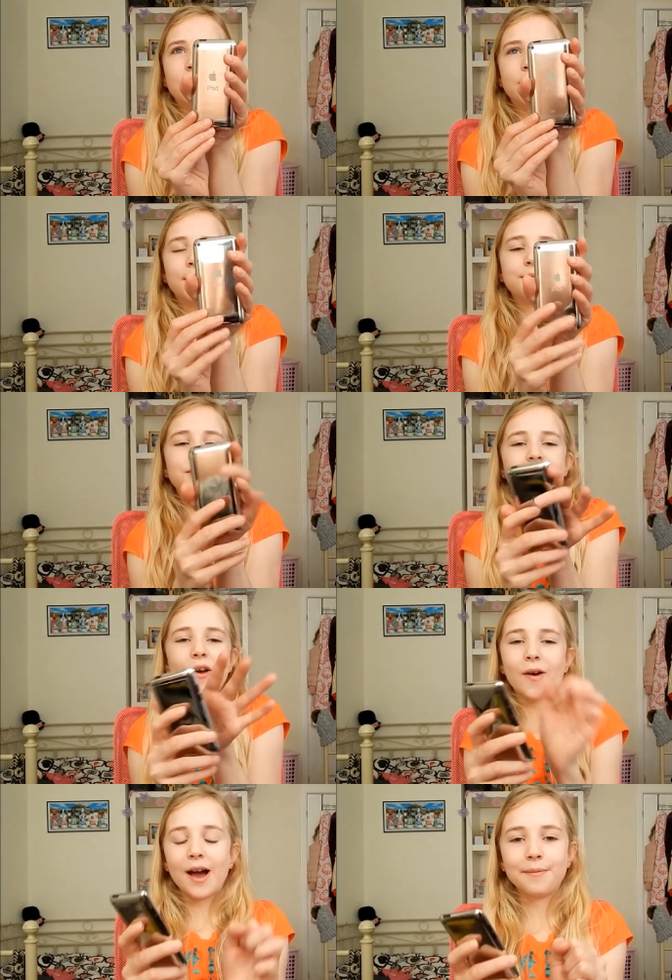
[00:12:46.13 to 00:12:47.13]
And I'm
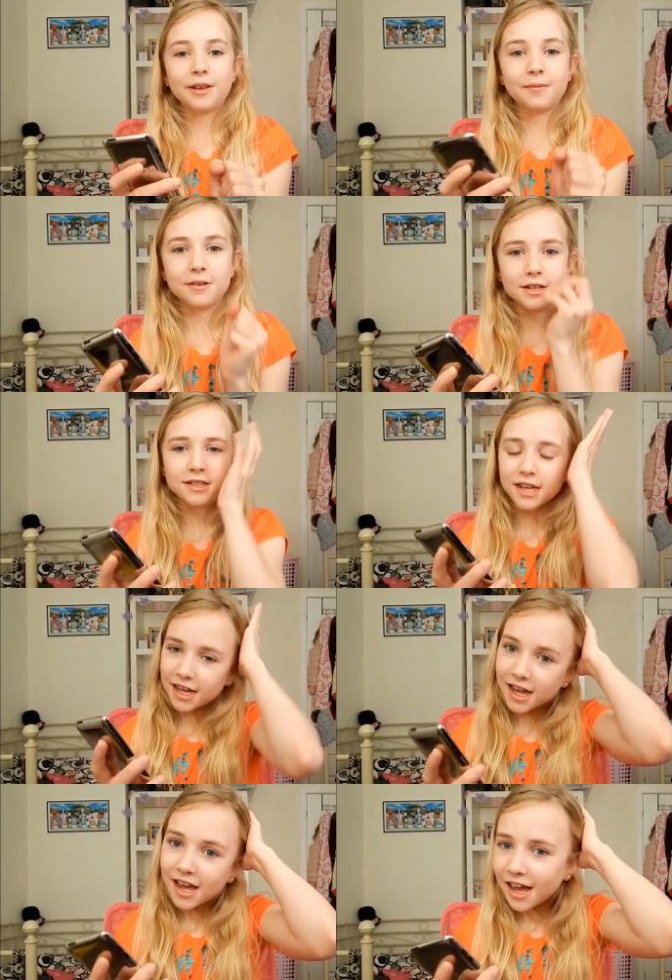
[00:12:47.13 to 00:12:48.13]
so happy because
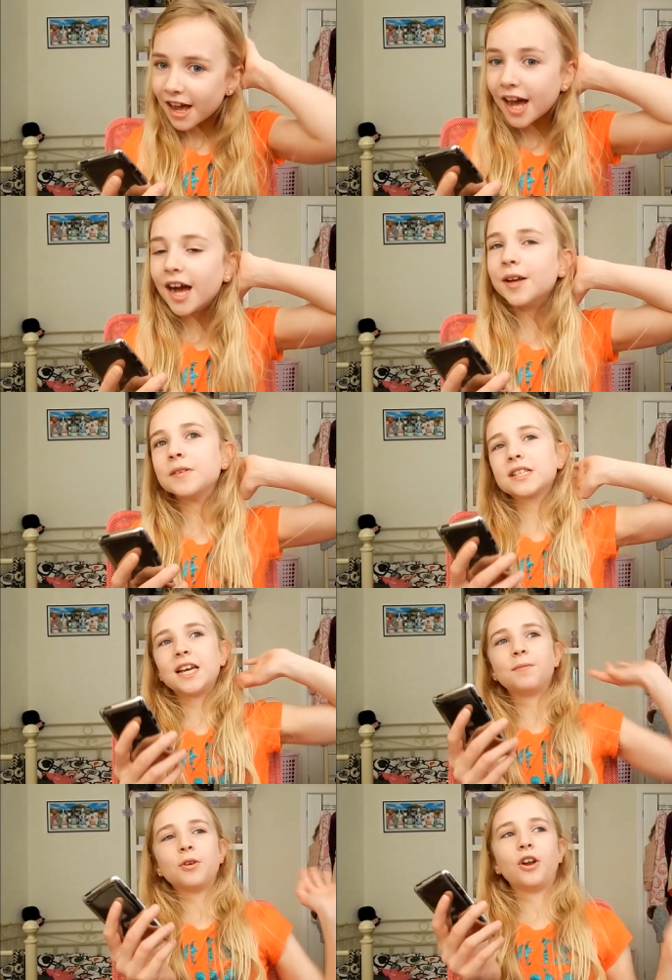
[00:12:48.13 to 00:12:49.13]
I just
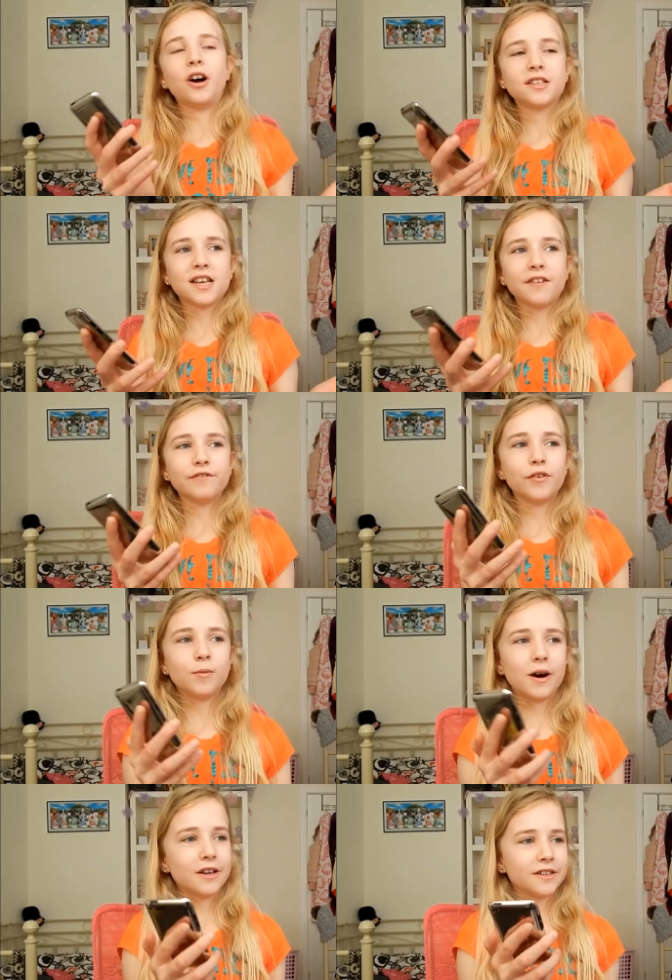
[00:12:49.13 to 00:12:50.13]
keep on asking for
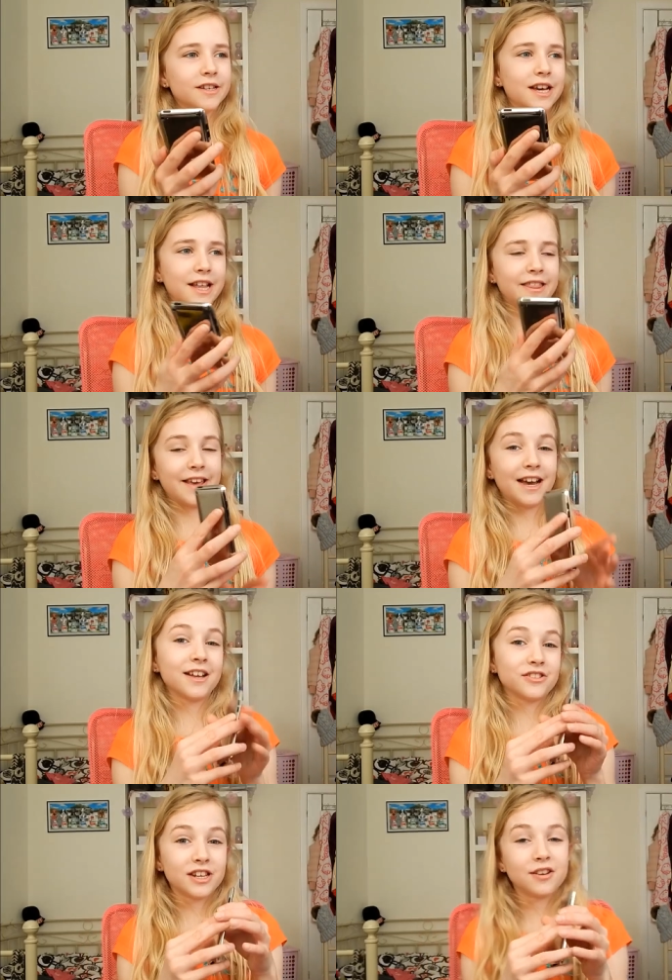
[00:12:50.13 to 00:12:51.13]
one, and they
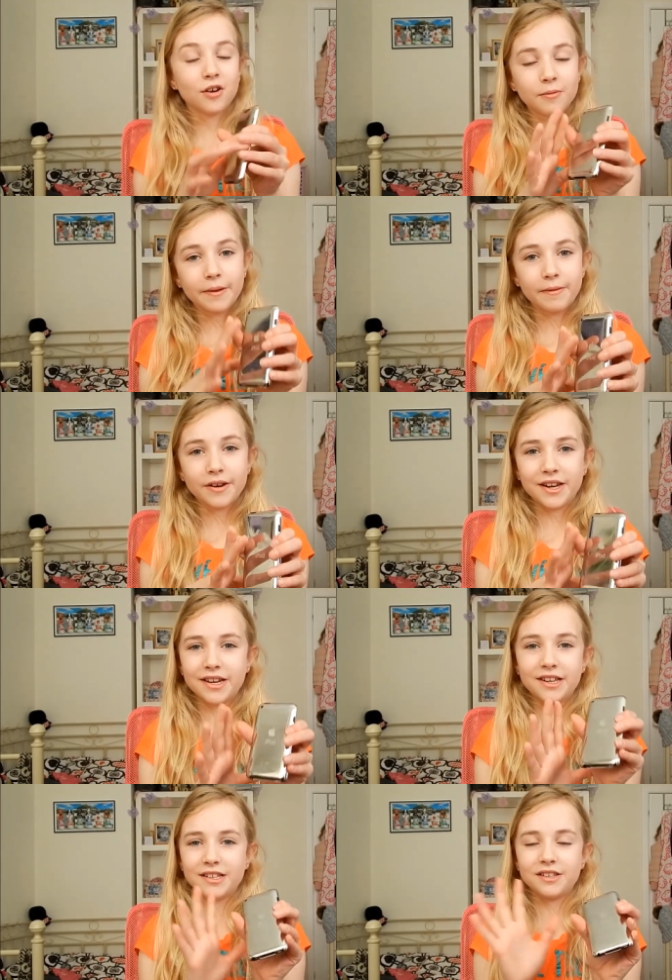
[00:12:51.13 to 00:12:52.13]
actually got me one,
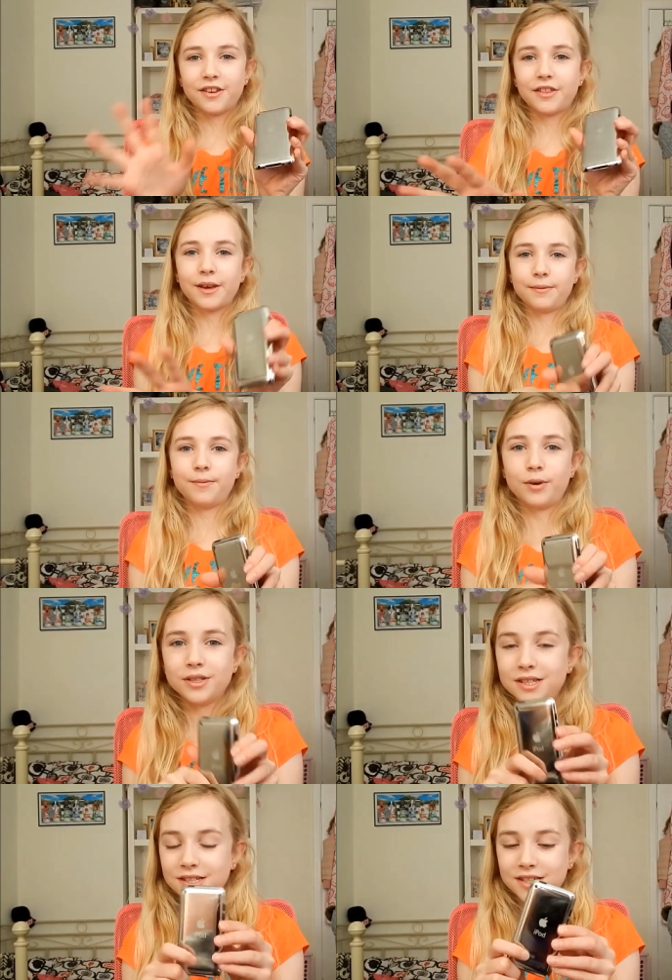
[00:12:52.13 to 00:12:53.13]
and I didn't know they would